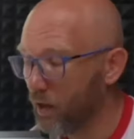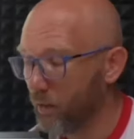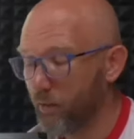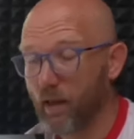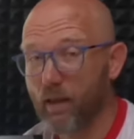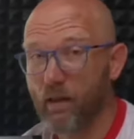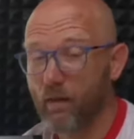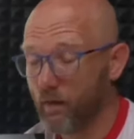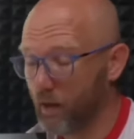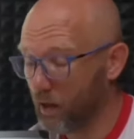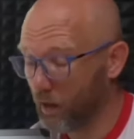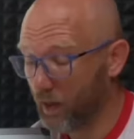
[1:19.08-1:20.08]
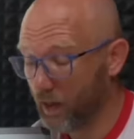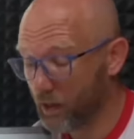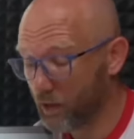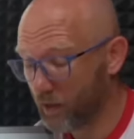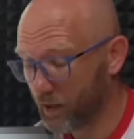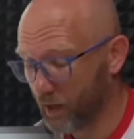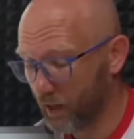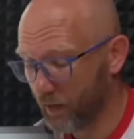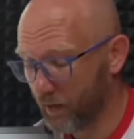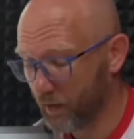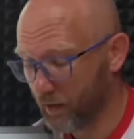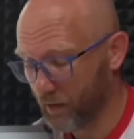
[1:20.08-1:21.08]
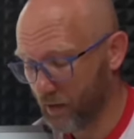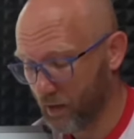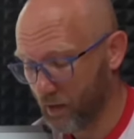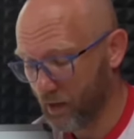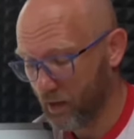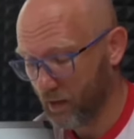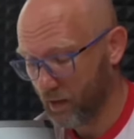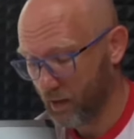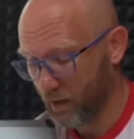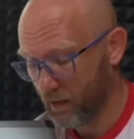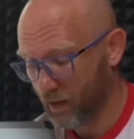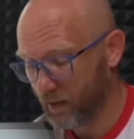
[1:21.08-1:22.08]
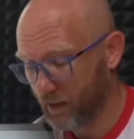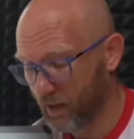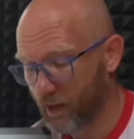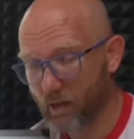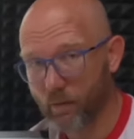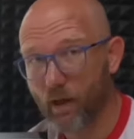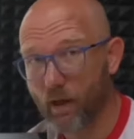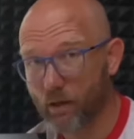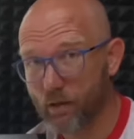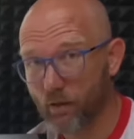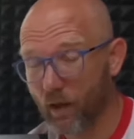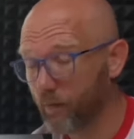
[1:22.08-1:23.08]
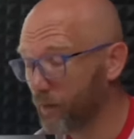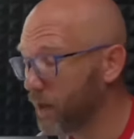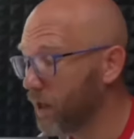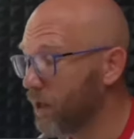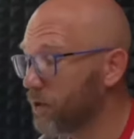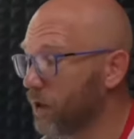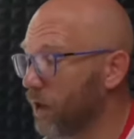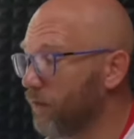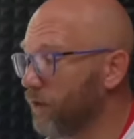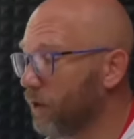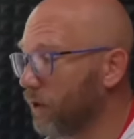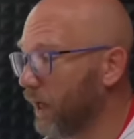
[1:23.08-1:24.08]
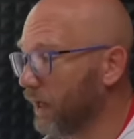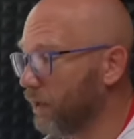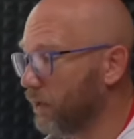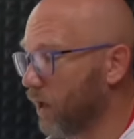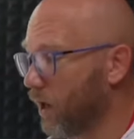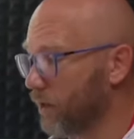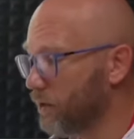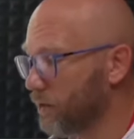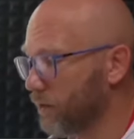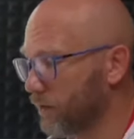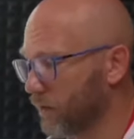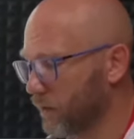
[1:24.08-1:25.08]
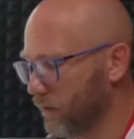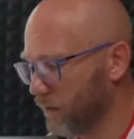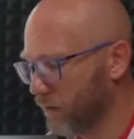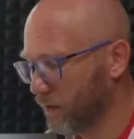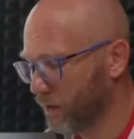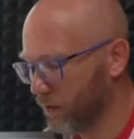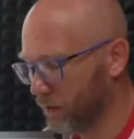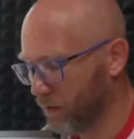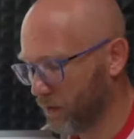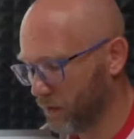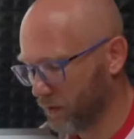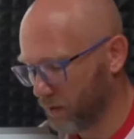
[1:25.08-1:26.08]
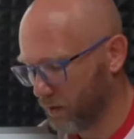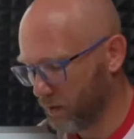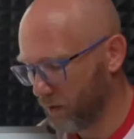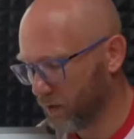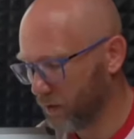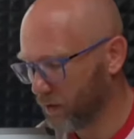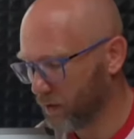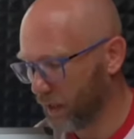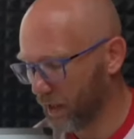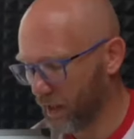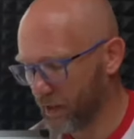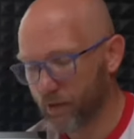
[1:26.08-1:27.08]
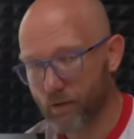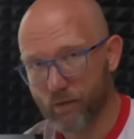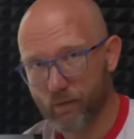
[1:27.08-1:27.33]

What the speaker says: But it's interesting. As I said, there's millions of them. So if you connect the dots, it looks like this.